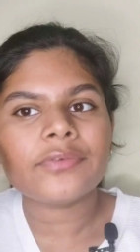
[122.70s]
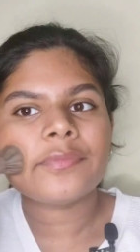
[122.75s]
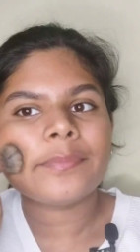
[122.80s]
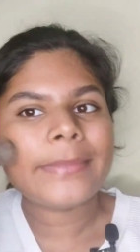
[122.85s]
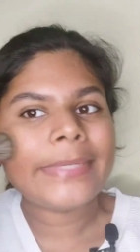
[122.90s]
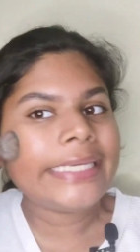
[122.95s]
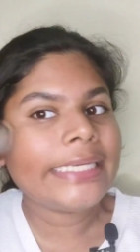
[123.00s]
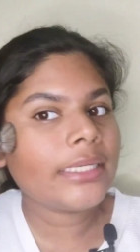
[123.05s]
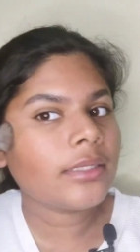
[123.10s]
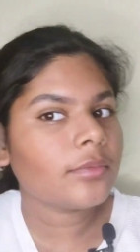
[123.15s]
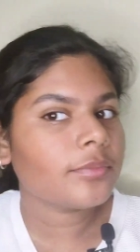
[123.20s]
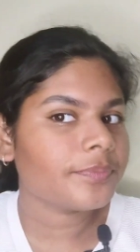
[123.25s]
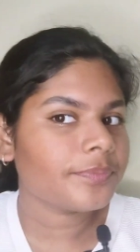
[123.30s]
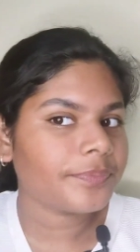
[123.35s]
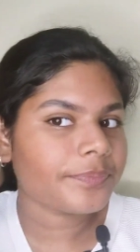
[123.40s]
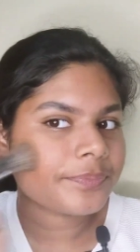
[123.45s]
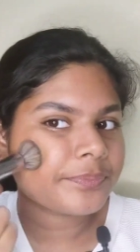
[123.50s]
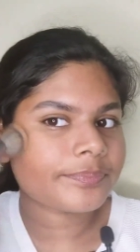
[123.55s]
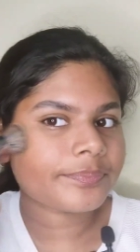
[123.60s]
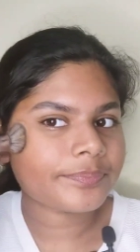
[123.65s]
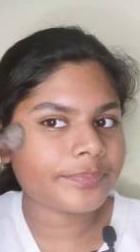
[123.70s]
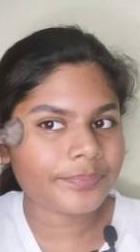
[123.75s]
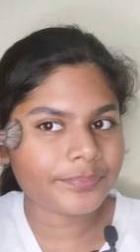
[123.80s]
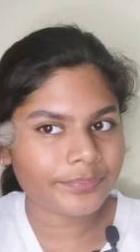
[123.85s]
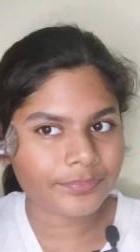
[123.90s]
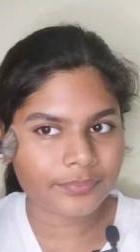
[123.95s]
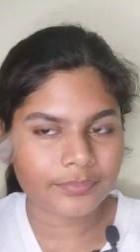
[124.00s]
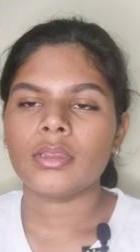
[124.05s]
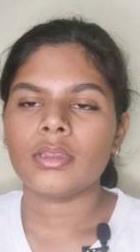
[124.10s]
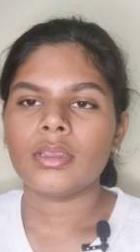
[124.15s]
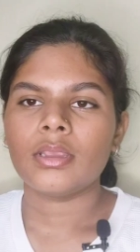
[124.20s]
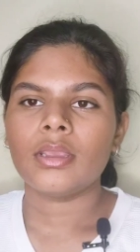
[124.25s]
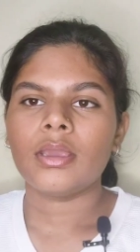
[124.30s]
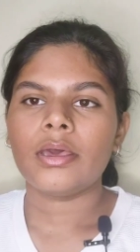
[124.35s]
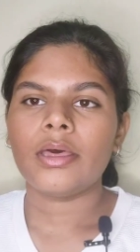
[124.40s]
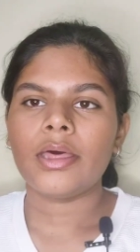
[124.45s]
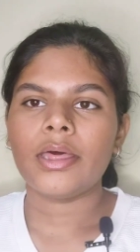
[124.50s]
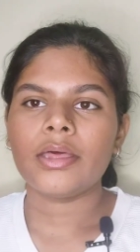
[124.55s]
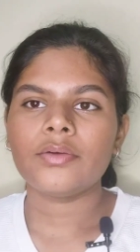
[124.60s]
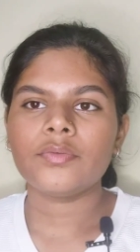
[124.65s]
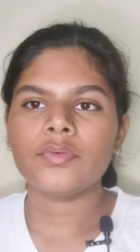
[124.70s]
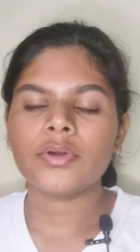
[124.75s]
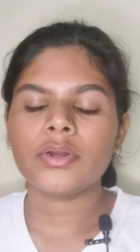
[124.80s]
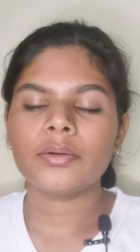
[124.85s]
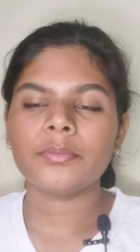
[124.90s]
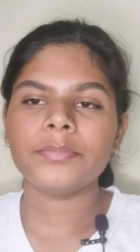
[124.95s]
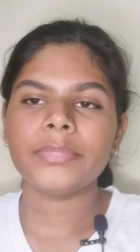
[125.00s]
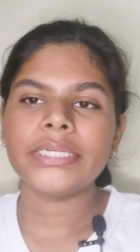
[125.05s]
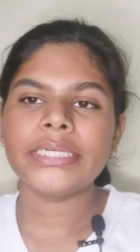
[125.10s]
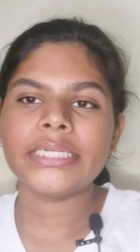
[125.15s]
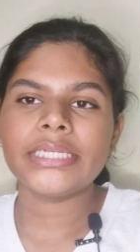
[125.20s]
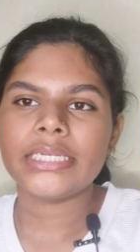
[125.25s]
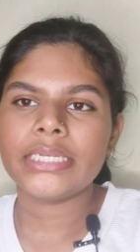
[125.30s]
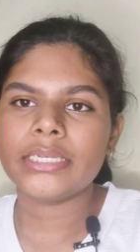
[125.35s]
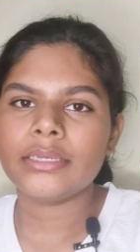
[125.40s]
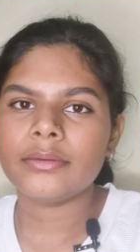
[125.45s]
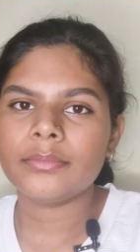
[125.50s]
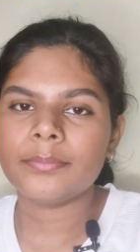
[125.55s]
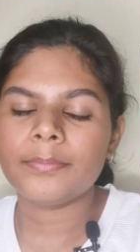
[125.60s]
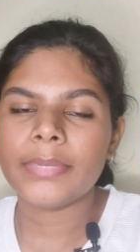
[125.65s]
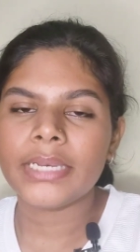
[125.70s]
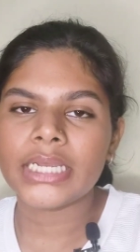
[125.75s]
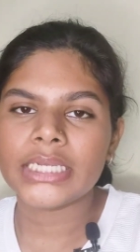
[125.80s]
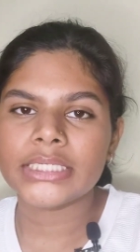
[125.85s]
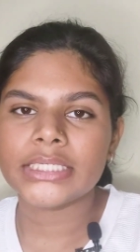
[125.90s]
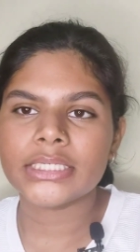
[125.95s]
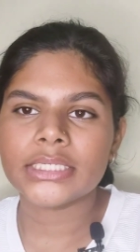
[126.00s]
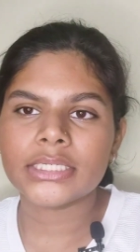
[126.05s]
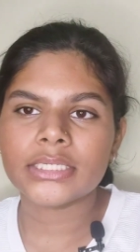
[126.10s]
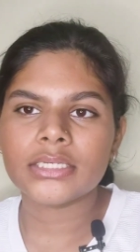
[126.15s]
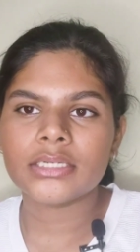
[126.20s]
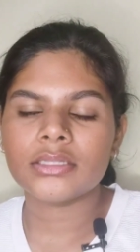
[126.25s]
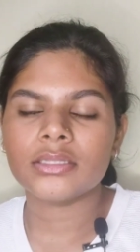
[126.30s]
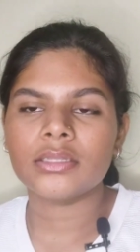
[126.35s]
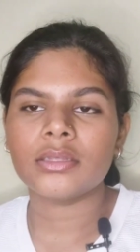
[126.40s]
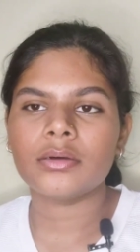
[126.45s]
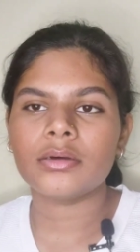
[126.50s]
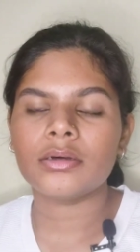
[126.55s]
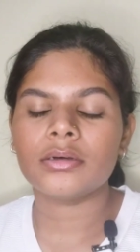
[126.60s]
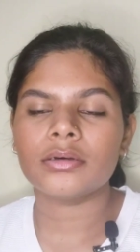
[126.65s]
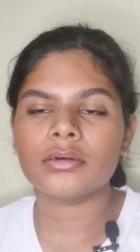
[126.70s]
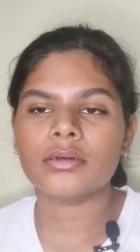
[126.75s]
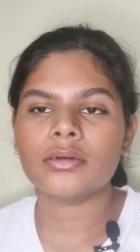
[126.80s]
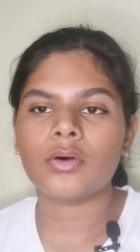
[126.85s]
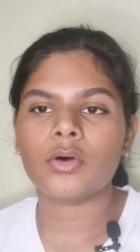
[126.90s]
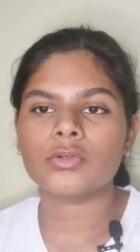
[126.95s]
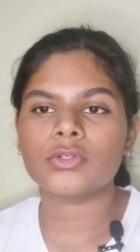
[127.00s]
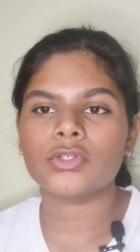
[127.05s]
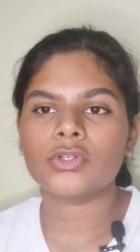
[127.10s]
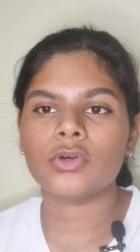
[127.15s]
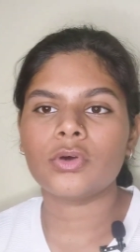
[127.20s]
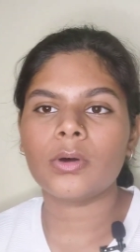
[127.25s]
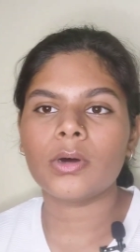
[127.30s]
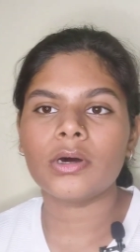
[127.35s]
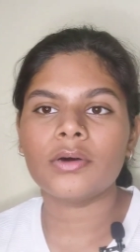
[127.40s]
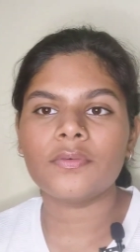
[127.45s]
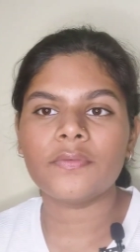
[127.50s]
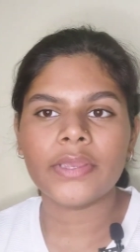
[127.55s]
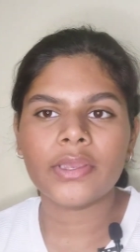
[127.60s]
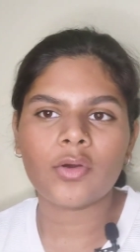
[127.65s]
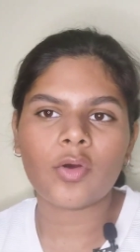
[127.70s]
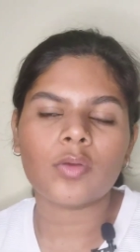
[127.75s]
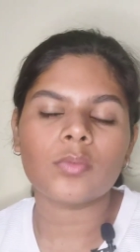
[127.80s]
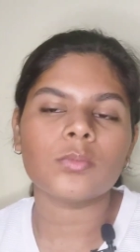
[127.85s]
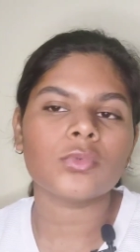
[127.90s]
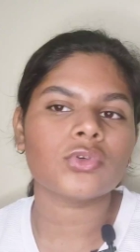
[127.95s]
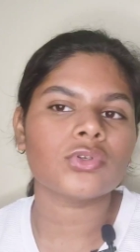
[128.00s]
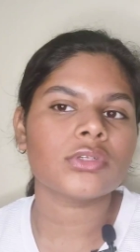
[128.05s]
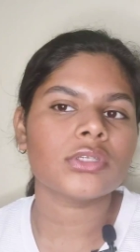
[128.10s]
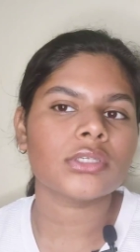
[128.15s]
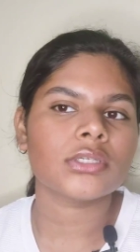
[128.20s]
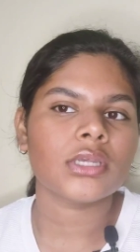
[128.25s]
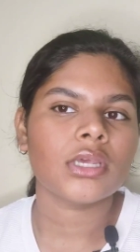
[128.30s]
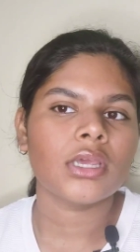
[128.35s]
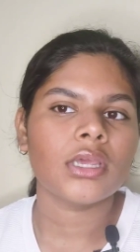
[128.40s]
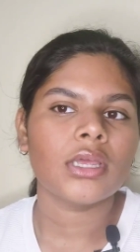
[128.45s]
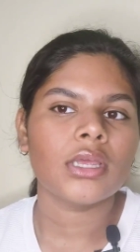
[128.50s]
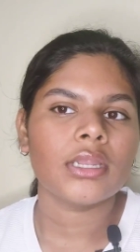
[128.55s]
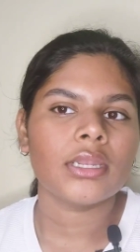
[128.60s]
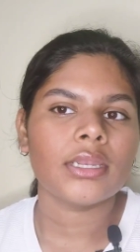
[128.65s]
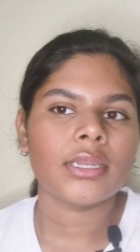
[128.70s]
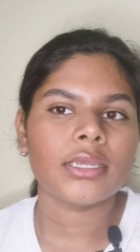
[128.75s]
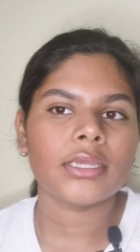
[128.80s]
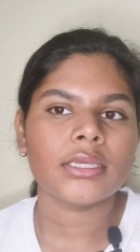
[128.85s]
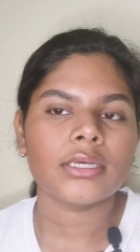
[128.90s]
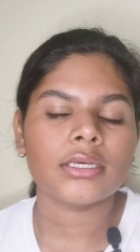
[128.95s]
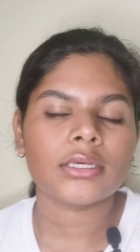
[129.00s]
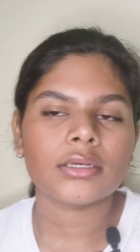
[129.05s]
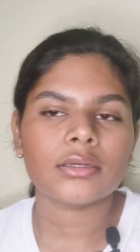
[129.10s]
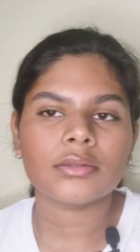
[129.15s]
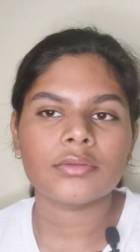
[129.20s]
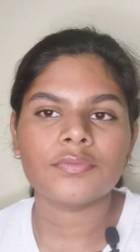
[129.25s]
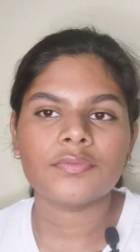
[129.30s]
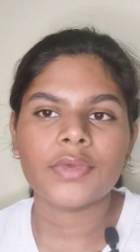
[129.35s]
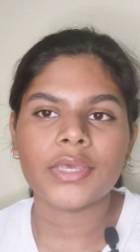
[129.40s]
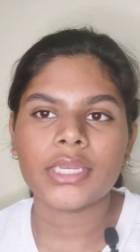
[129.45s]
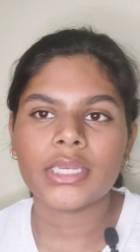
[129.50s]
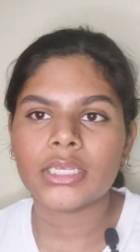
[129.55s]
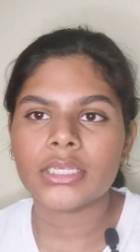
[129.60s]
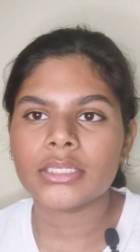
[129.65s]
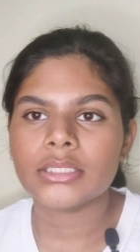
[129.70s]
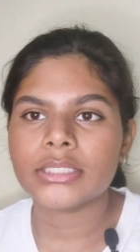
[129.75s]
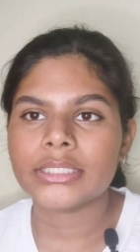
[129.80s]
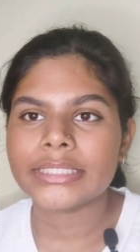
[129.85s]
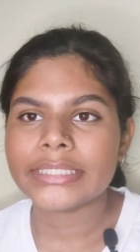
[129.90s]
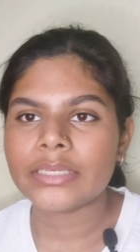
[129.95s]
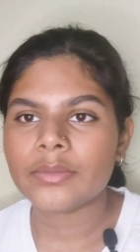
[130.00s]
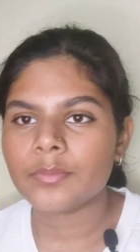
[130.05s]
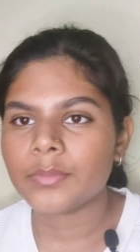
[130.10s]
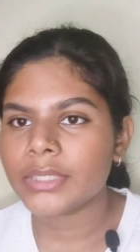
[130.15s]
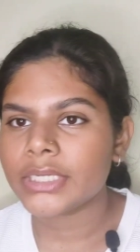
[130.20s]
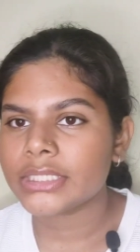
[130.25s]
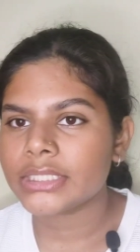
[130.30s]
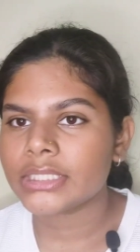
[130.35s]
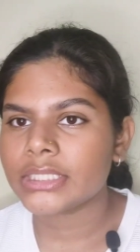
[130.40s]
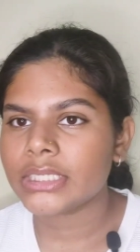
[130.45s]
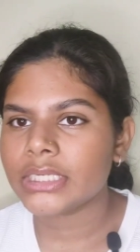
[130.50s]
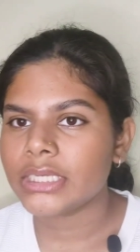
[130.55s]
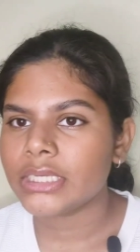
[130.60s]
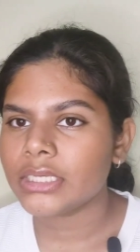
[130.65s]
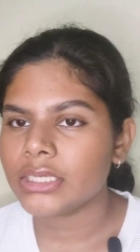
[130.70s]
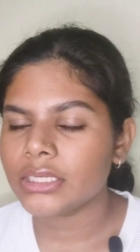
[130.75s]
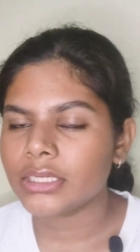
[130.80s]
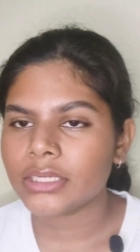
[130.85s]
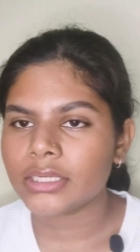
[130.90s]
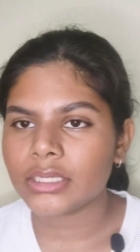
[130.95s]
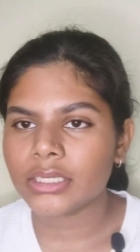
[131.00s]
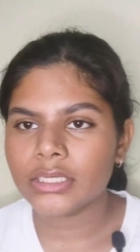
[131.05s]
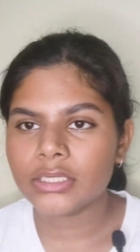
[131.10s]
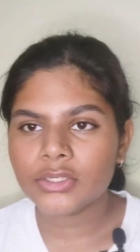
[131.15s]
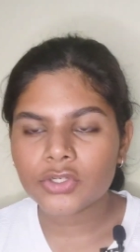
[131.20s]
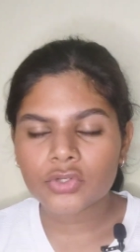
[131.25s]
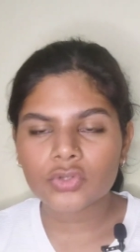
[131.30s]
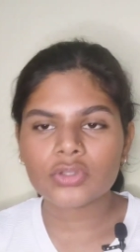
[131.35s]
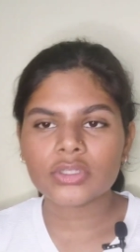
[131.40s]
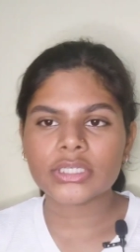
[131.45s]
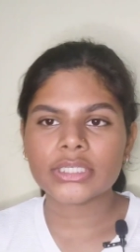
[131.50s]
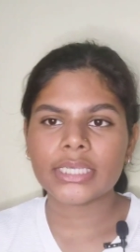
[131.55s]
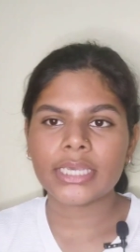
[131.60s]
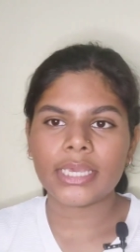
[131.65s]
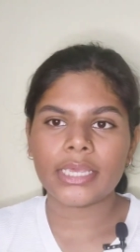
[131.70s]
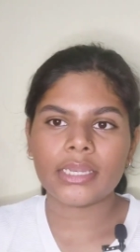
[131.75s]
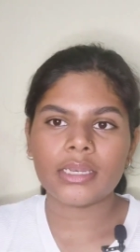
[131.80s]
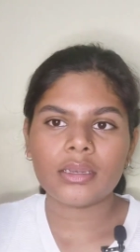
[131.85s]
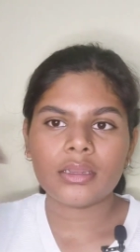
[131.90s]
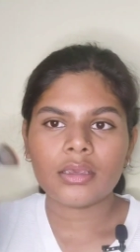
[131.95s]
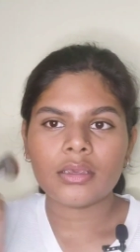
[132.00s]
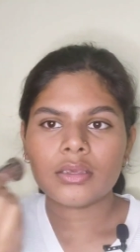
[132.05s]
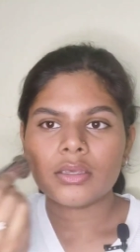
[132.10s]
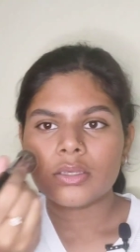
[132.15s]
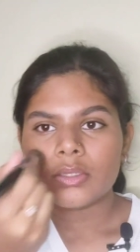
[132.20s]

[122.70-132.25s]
of me. I have completely blended the contour away almost, like very seamlessly into the skin.